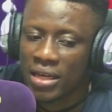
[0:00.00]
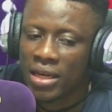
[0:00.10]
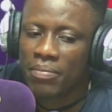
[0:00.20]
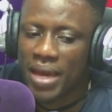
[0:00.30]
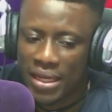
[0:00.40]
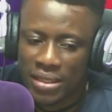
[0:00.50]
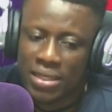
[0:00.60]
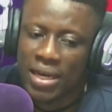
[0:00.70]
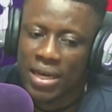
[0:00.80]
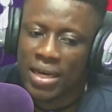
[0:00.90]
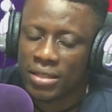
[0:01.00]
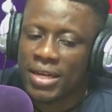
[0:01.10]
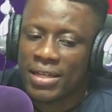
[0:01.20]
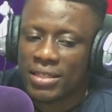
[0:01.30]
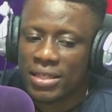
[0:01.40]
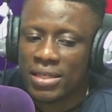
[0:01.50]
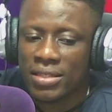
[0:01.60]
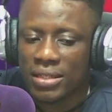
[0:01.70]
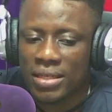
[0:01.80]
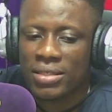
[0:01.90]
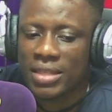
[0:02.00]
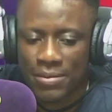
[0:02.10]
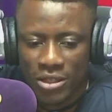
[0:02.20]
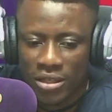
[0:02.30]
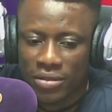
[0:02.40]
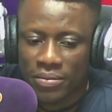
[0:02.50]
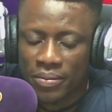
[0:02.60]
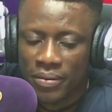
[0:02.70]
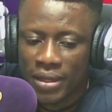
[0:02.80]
He maintained that since inception,